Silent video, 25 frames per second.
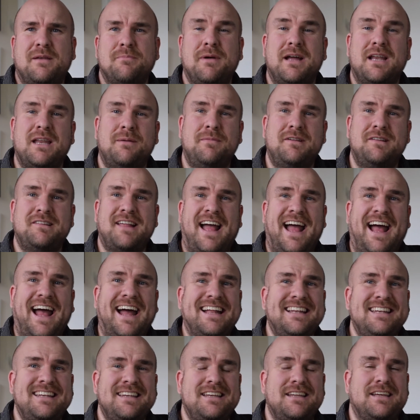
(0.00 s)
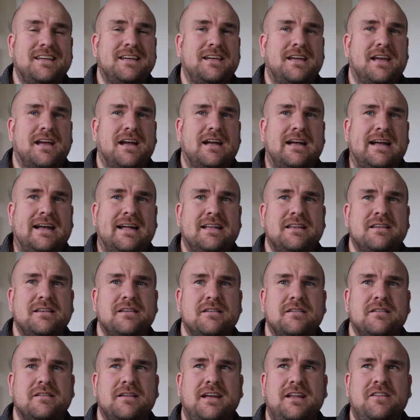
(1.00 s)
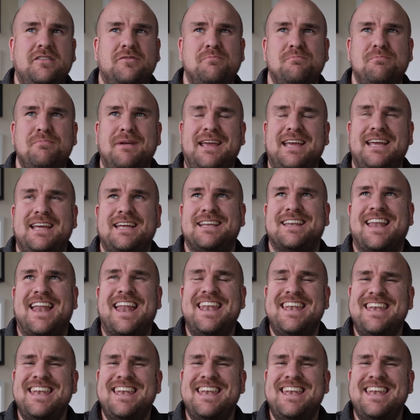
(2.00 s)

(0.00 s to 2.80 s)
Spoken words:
My name is Andy and it's been